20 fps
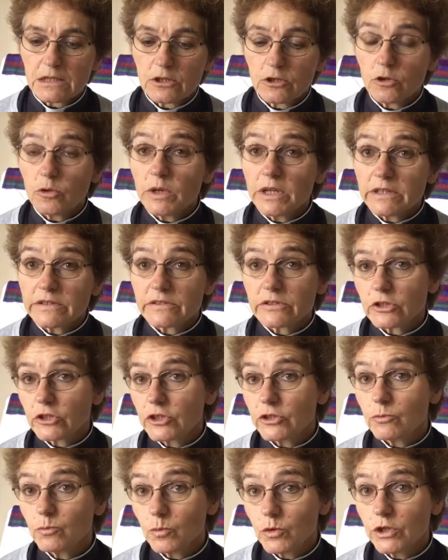who is
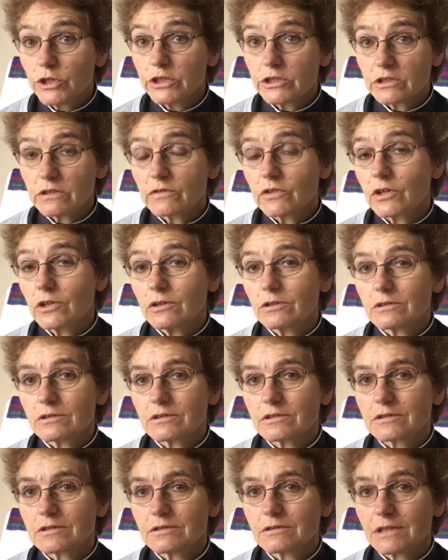the Word of
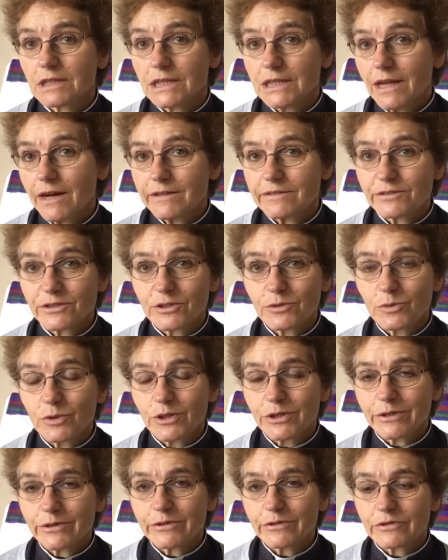God, the light of the
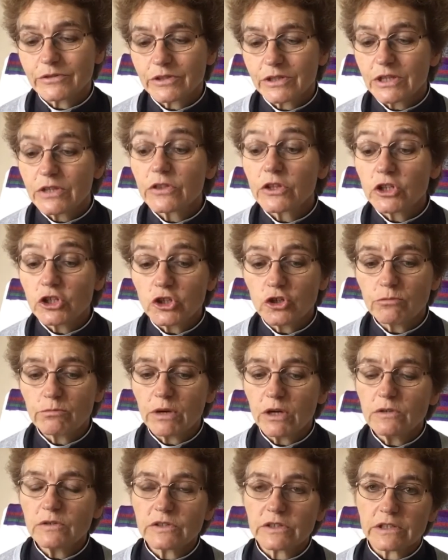world, the new
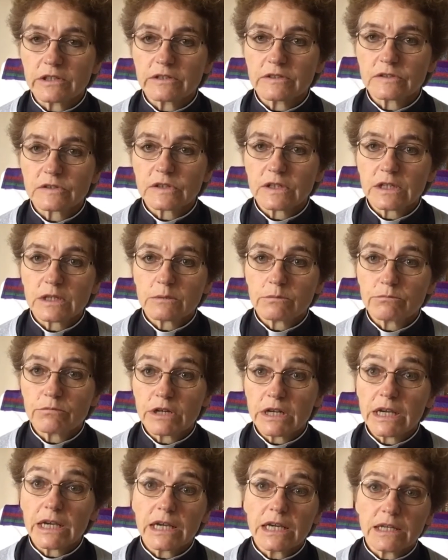Moses,
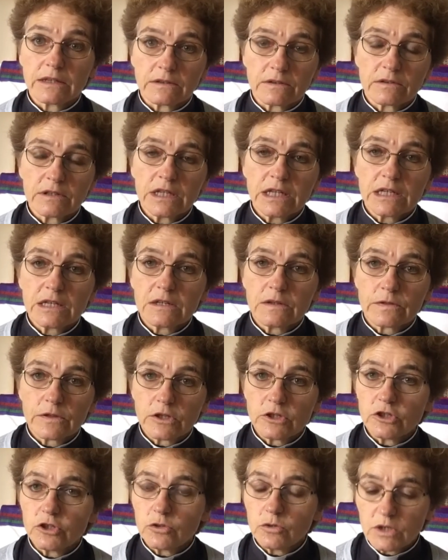bringing in
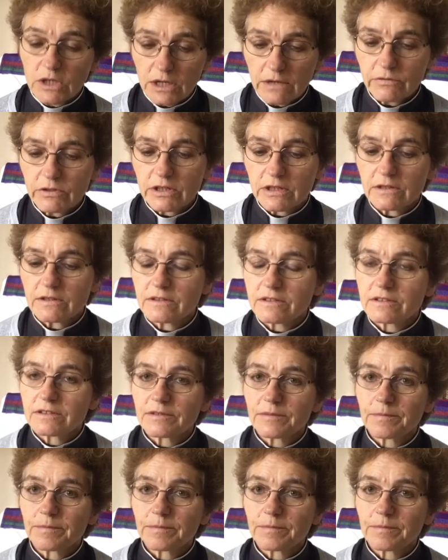the new covenant.